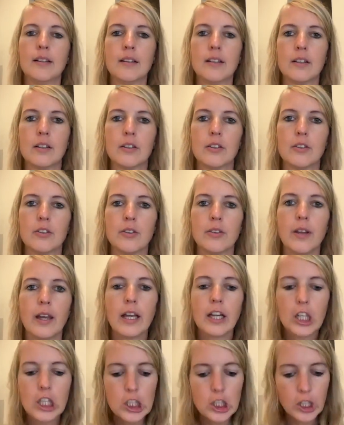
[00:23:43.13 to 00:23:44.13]
So take a
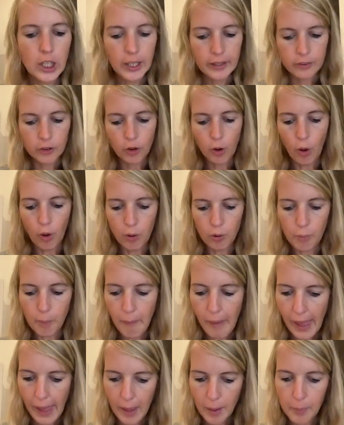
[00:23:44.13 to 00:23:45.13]
look at your whole
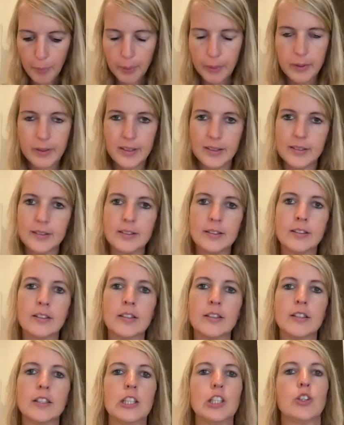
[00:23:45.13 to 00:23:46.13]
map,
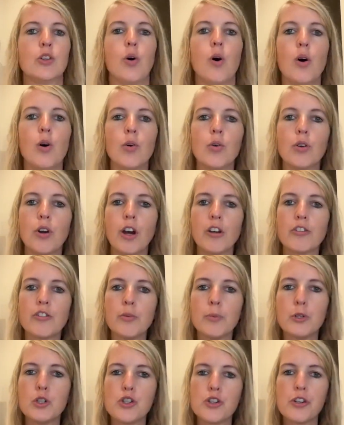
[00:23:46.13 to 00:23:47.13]
your whole
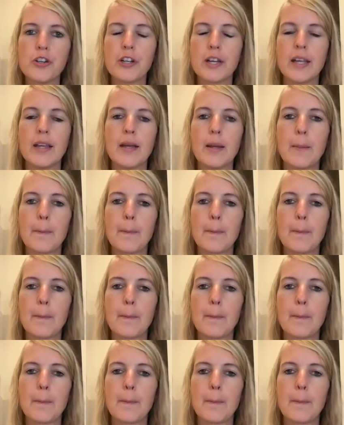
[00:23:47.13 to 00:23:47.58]
customer journey,